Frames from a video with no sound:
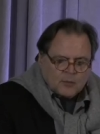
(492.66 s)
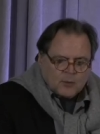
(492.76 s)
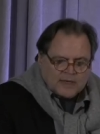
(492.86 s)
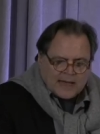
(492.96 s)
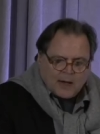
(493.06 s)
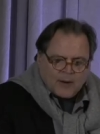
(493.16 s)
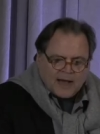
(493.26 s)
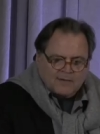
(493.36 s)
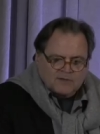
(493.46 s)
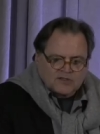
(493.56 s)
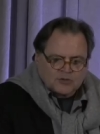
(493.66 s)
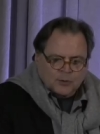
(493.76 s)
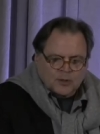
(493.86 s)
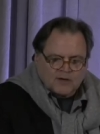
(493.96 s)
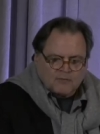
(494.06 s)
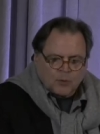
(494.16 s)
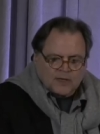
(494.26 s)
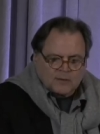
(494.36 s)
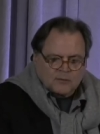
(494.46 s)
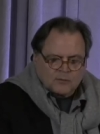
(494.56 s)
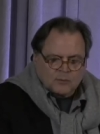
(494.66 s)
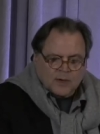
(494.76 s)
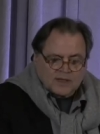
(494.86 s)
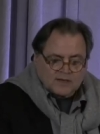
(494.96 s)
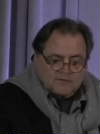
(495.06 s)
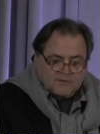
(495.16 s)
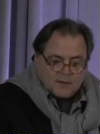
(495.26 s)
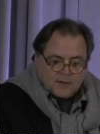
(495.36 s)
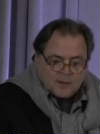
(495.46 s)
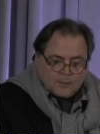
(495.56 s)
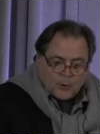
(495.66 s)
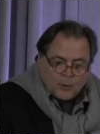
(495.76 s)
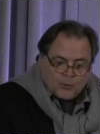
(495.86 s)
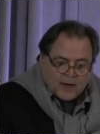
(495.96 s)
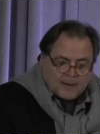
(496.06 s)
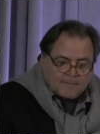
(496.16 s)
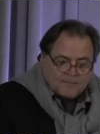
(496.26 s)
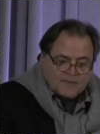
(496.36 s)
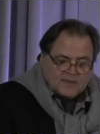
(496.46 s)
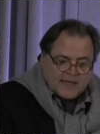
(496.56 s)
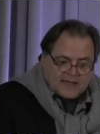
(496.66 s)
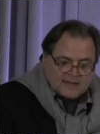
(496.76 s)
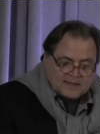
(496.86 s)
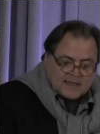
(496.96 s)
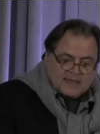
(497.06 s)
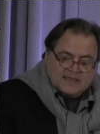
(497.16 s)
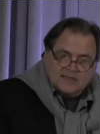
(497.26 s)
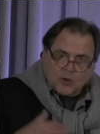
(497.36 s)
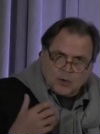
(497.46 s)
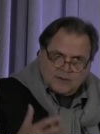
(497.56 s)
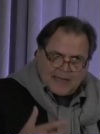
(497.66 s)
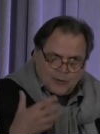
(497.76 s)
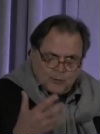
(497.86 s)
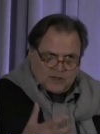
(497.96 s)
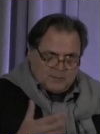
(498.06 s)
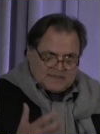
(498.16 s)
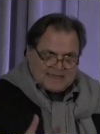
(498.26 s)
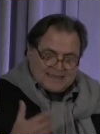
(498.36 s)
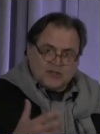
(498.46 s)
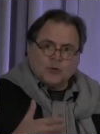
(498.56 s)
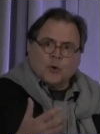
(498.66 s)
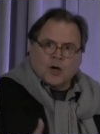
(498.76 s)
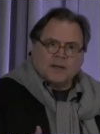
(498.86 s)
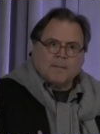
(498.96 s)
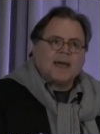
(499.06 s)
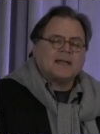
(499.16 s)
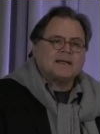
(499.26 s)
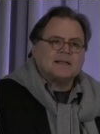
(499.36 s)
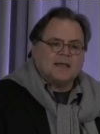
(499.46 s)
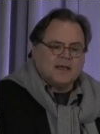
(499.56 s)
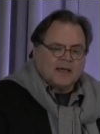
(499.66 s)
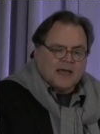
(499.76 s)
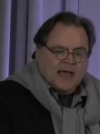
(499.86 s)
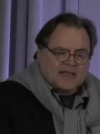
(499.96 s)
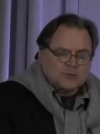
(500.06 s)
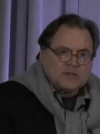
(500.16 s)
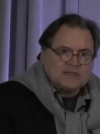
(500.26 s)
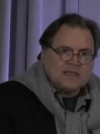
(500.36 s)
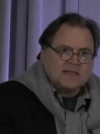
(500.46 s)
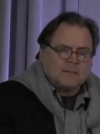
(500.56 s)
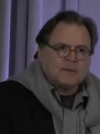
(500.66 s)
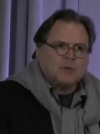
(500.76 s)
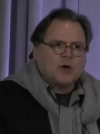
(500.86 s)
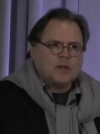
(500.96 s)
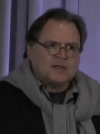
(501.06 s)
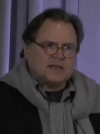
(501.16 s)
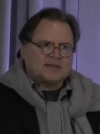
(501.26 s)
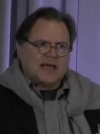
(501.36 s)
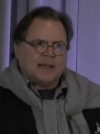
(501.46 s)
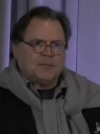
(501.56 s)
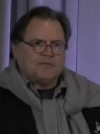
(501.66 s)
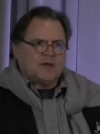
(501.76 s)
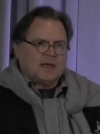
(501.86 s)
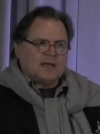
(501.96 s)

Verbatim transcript: we now have the story of what relative program that this is all now going to be sent to you automatically as we see them, and we call it a time of